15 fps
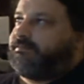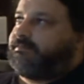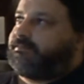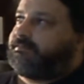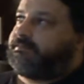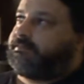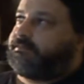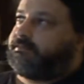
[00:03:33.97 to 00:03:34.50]

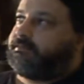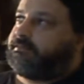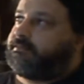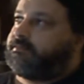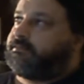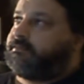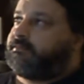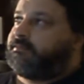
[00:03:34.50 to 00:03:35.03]

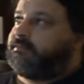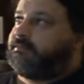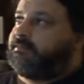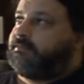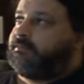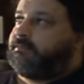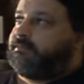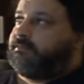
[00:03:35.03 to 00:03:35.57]

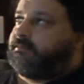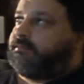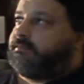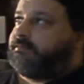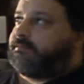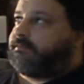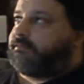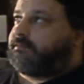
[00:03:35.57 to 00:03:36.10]
Nobody speaks.